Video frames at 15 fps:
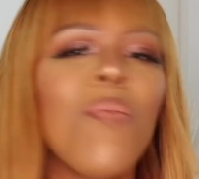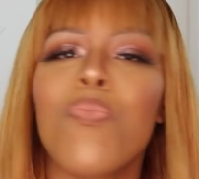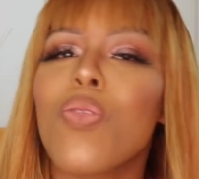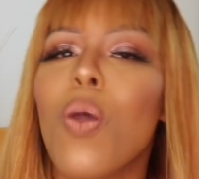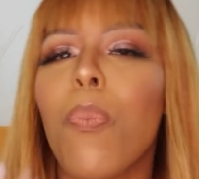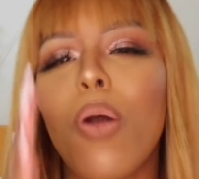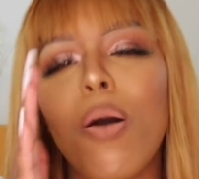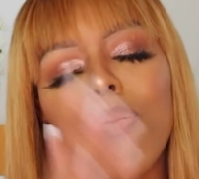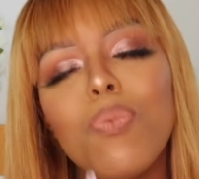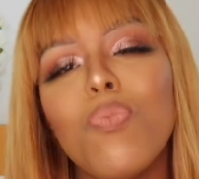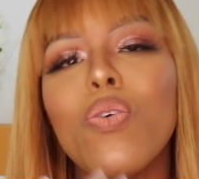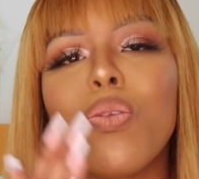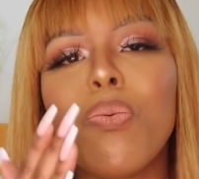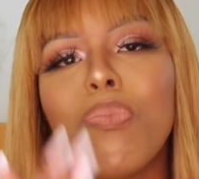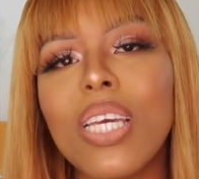The problem
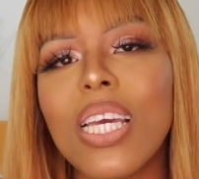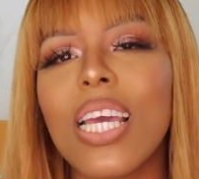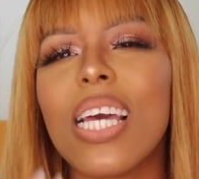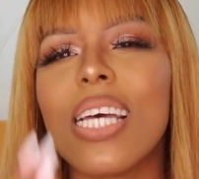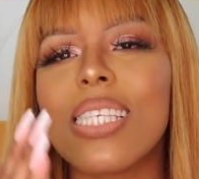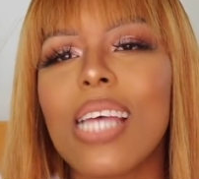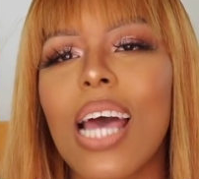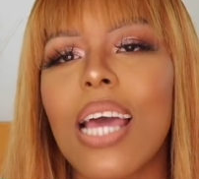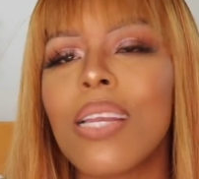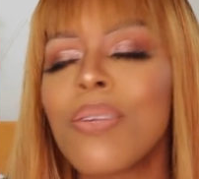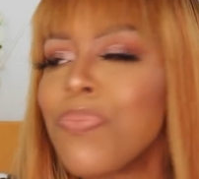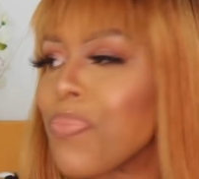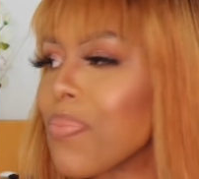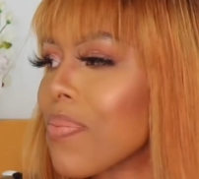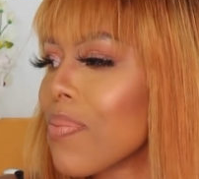with me is that
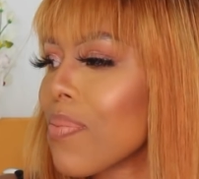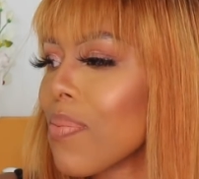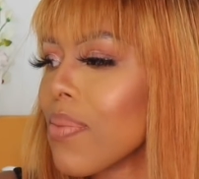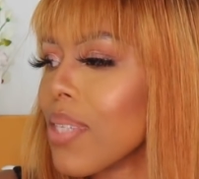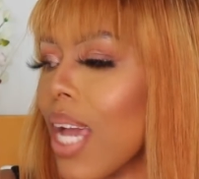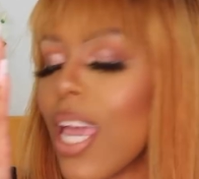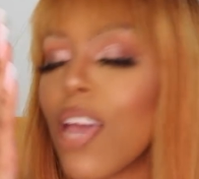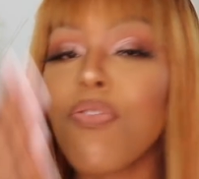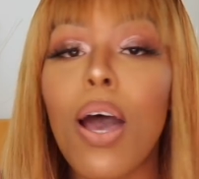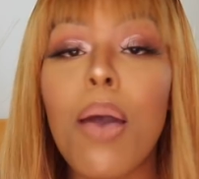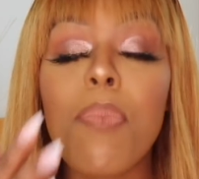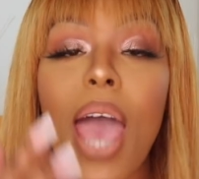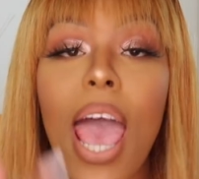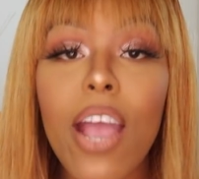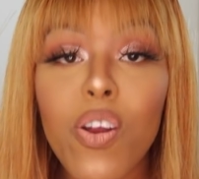if
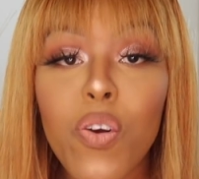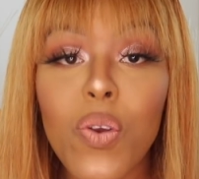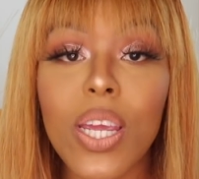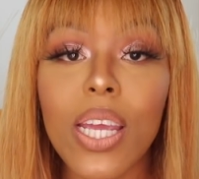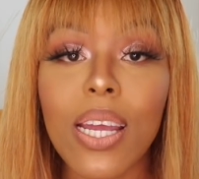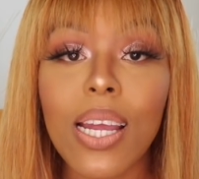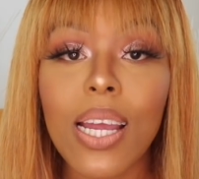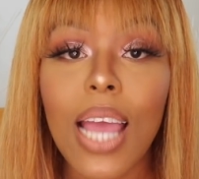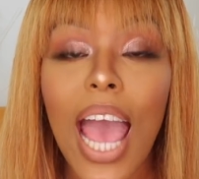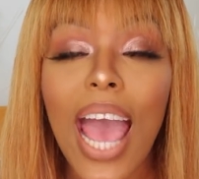I'm angry